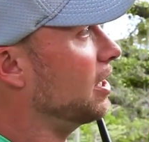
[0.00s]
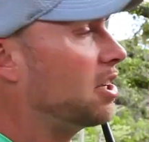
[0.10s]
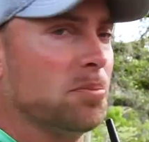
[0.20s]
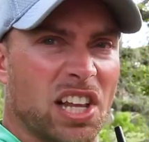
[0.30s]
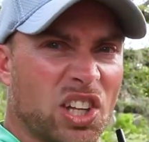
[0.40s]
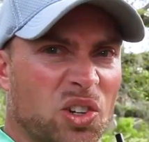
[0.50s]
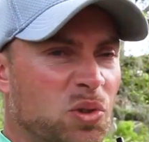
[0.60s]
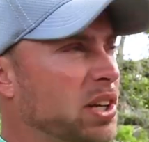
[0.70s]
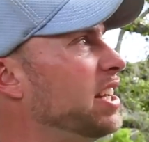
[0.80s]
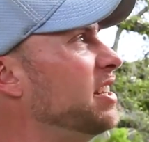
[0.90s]
it can be a little
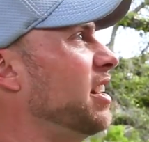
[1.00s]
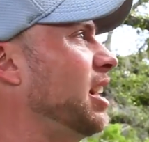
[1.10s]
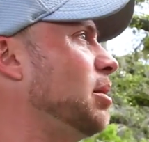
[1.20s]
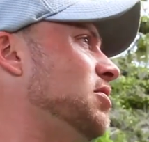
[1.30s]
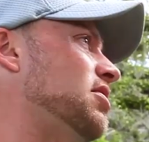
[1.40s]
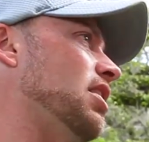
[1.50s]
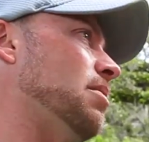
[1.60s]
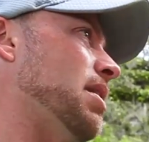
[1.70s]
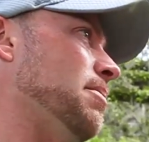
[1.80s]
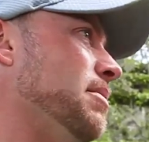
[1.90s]
tricky at times, so they
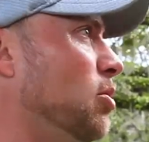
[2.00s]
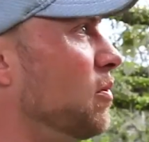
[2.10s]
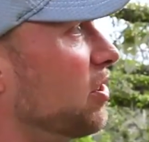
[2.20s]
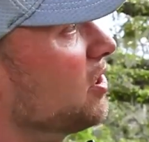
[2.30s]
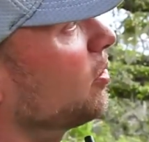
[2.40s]
might maneuver this